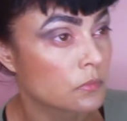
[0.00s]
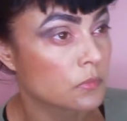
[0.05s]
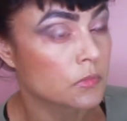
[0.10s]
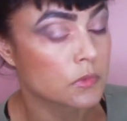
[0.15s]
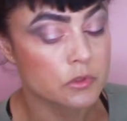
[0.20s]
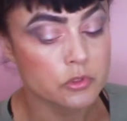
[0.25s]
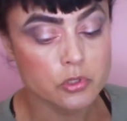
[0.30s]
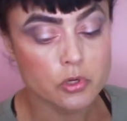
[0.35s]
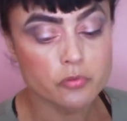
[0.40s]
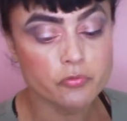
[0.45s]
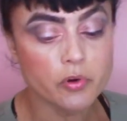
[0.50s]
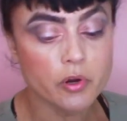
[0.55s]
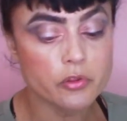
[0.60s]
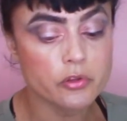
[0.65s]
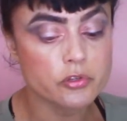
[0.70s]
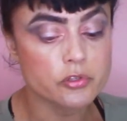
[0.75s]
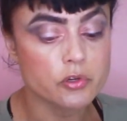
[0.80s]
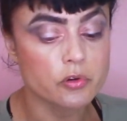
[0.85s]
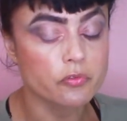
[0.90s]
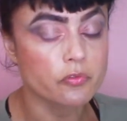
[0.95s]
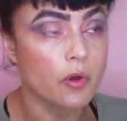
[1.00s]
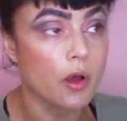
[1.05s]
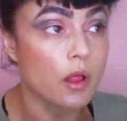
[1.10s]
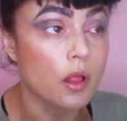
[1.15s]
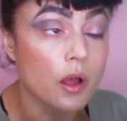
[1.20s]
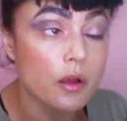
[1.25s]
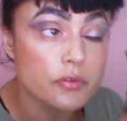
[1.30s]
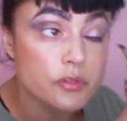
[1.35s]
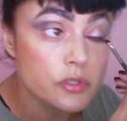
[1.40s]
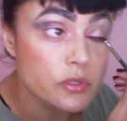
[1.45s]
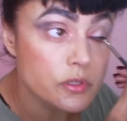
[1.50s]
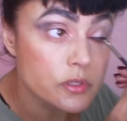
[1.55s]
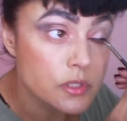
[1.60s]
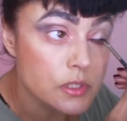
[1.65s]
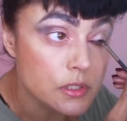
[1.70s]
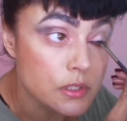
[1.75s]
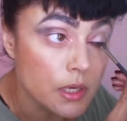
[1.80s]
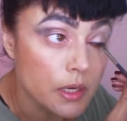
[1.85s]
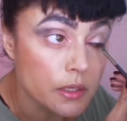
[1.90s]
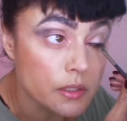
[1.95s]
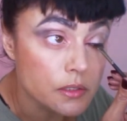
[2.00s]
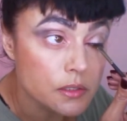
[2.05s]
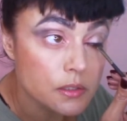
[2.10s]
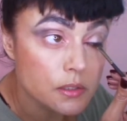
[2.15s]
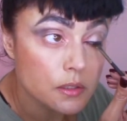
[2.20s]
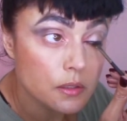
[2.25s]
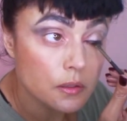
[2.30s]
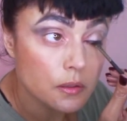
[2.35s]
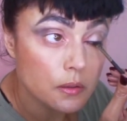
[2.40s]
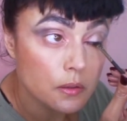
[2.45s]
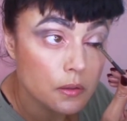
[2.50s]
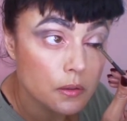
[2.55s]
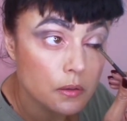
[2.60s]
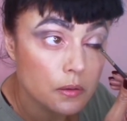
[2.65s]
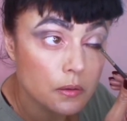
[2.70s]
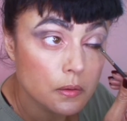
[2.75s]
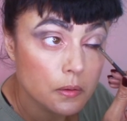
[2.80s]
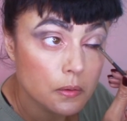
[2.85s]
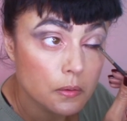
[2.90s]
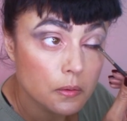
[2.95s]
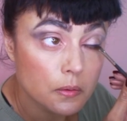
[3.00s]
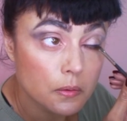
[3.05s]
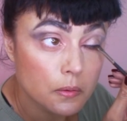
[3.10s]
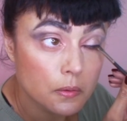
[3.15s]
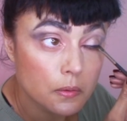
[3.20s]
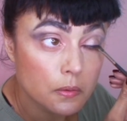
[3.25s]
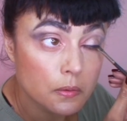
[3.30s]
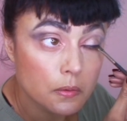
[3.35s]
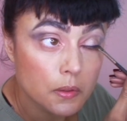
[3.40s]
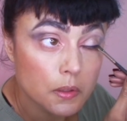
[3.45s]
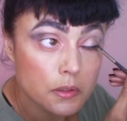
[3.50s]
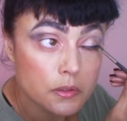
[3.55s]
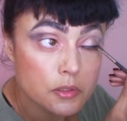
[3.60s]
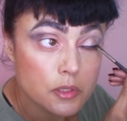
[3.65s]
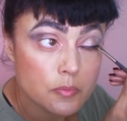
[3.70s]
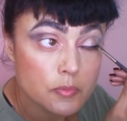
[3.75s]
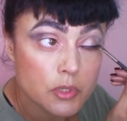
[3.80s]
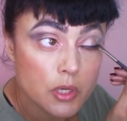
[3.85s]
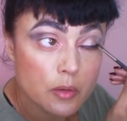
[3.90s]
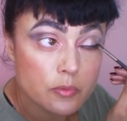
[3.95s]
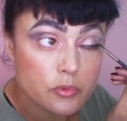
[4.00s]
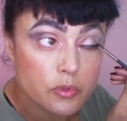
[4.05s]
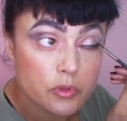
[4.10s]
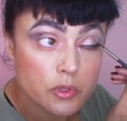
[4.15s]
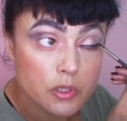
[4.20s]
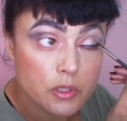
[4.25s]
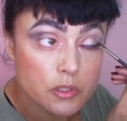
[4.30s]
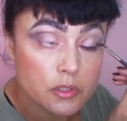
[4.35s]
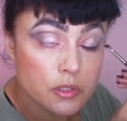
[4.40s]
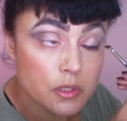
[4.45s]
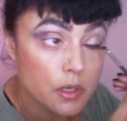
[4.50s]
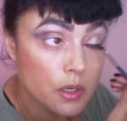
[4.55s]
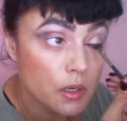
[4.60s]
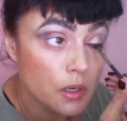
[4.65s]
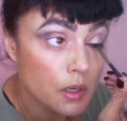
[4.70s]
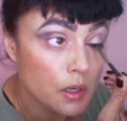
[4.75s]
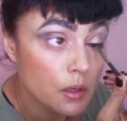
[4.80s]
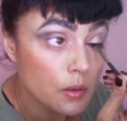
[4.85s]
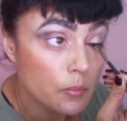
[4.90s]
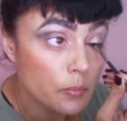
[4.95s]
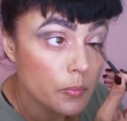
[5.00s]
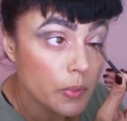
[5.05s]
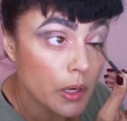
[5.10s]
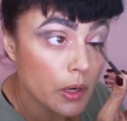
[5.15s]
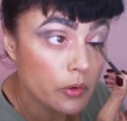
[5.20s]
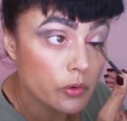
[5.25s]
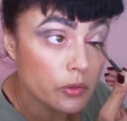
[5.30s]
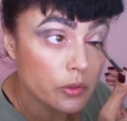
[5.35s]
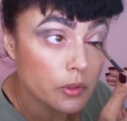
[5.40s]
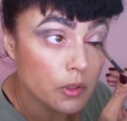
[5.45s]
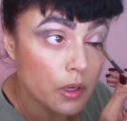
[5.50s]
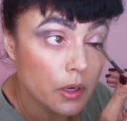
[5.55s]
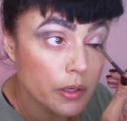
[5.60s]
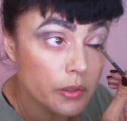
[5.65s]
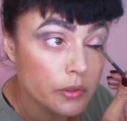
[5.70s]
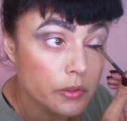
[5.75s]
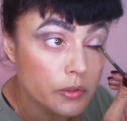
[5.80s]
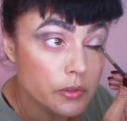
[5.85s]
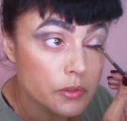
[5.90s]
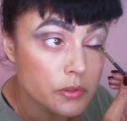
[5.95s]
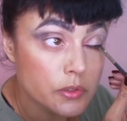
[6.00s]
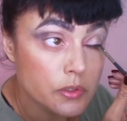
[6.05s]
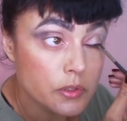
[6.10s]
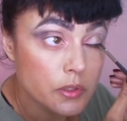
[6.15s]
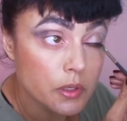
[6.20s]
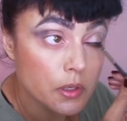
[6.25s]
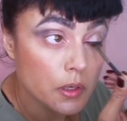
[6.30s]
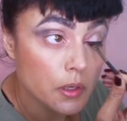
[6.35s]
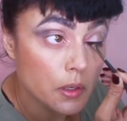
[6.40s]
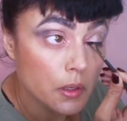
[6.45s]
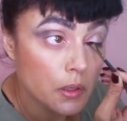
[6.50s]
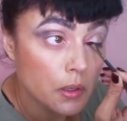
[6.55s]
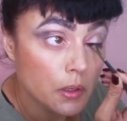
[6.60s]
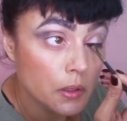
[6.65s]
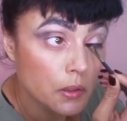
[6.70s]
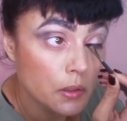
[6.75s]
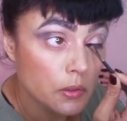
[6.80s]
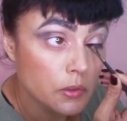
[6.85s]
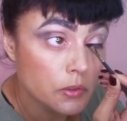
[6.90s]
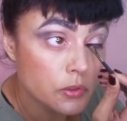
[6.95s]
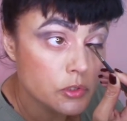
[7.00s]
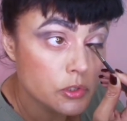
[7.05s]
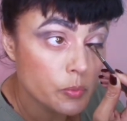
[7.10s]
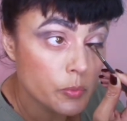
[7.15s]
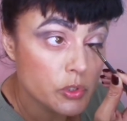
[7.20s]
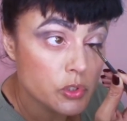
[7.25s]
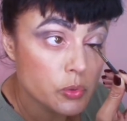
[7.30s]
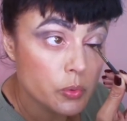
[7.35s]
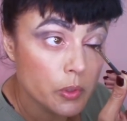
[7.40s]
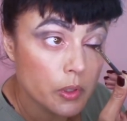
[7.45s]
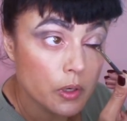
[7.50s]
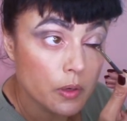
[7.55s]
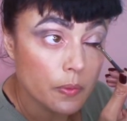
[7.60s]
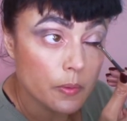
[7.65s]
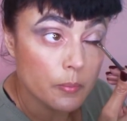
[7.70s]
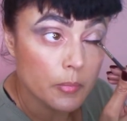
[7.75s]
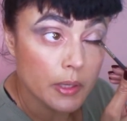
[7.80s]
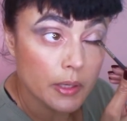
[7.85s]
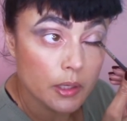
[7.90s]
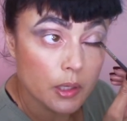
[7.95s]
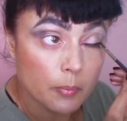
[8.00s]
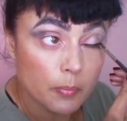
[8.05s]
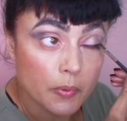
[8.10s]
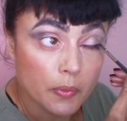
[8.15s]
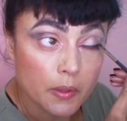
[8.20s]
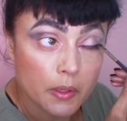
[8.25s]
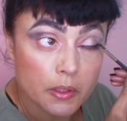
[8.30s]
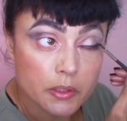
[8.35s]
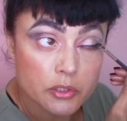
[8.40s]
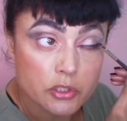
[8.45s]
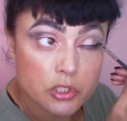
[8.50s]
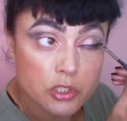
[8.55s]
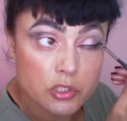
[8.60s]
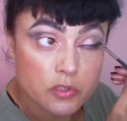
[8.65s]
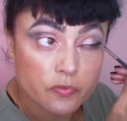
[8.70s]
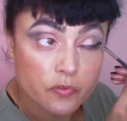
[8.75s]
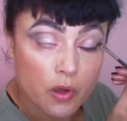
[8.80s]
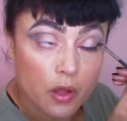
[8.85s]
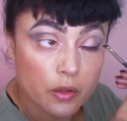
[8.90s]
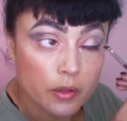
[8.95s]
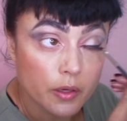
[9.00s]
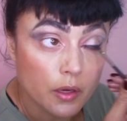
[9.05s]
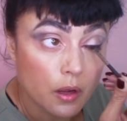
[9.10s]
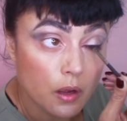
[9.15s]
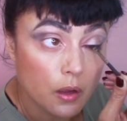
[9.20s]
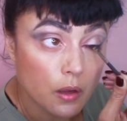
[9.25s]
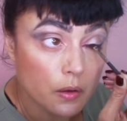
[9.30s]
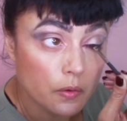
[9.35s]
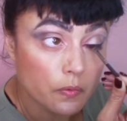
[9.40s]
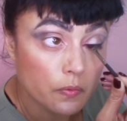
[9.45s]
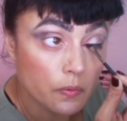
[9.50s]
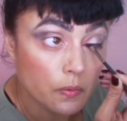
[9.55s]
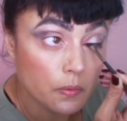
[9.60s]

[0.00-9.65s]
So far there's no fall off, so this is nice. Sometimes with these powdered liners, you do so much work on the makeup and then it's just falling off.